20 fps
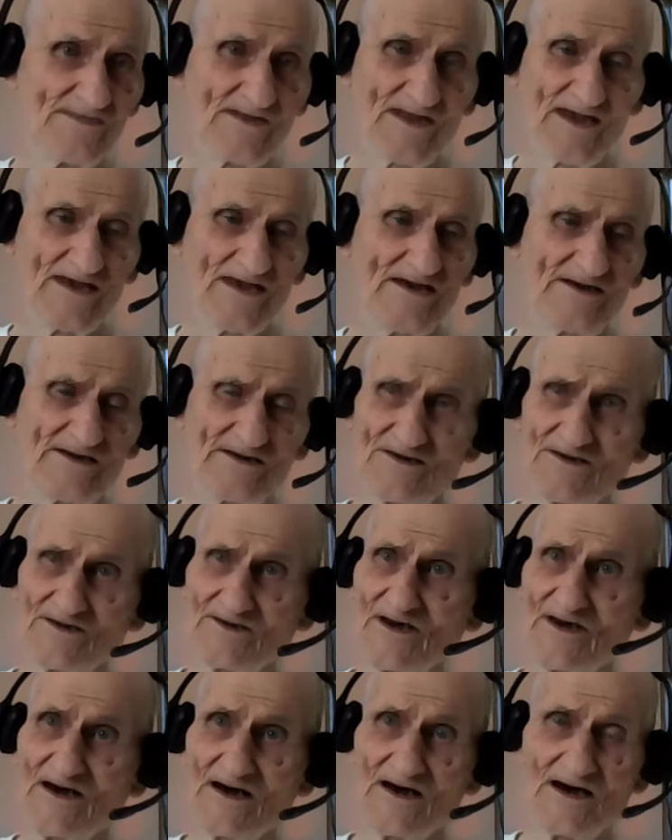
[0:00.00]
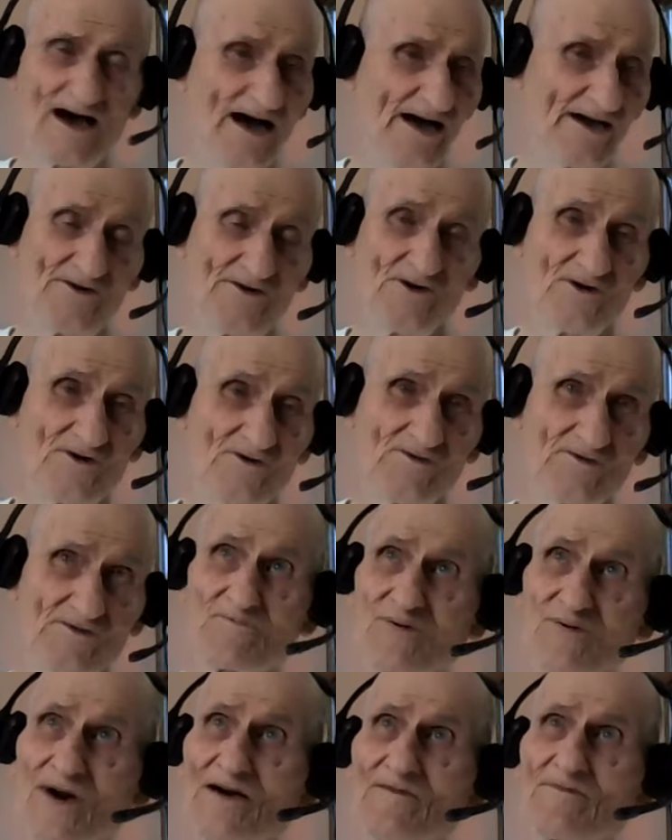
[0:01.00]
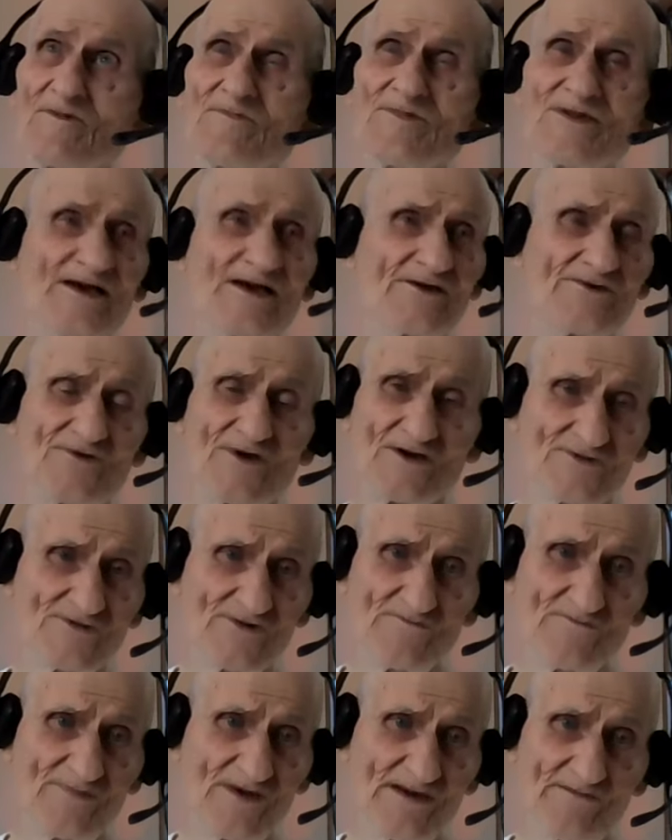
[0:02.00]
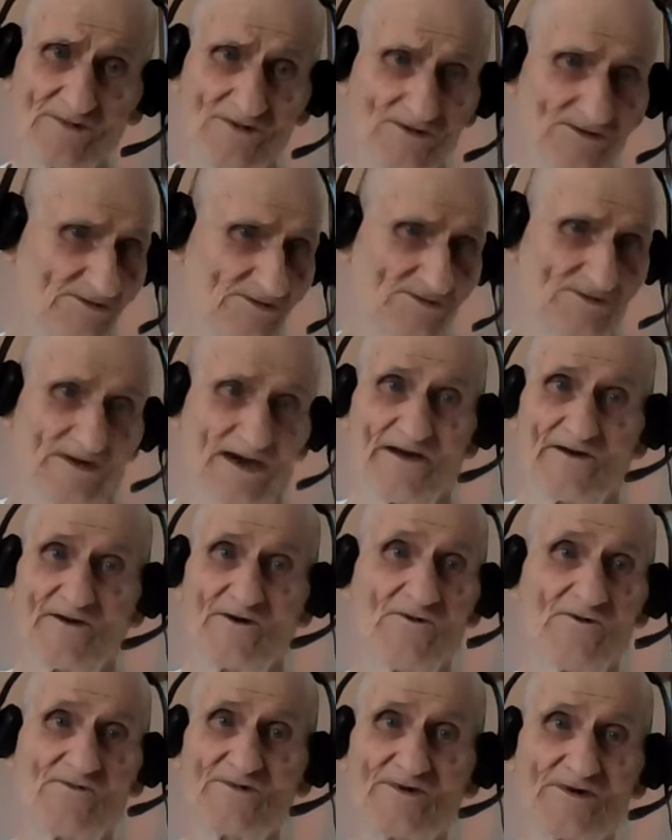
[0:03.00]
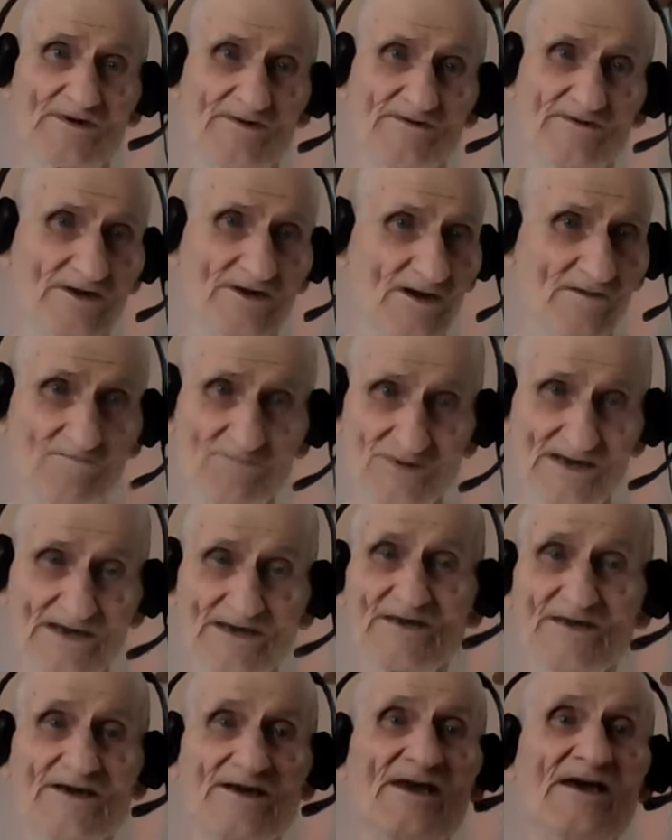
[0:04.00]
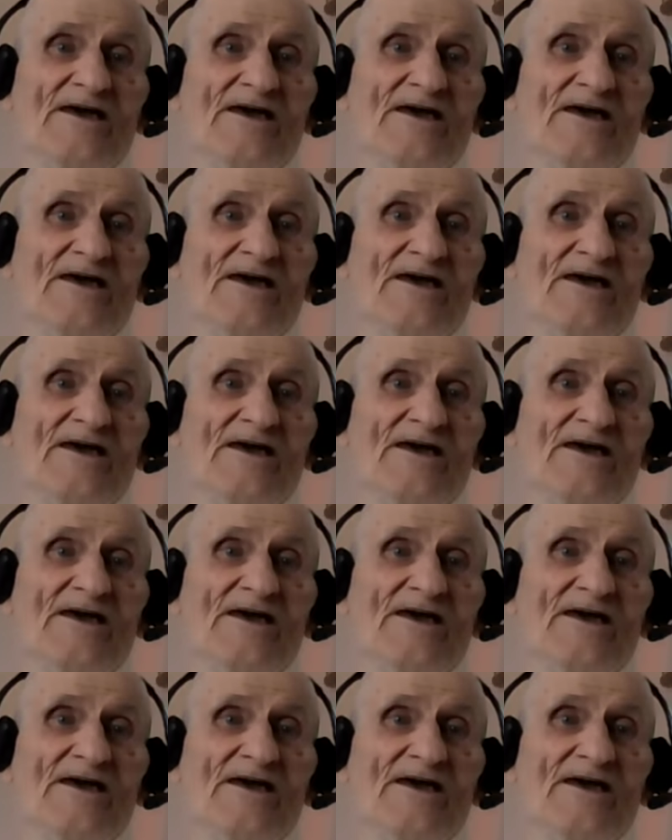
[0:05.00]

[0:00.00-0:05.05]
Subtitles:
And I know probably a dozen people who got over it completely,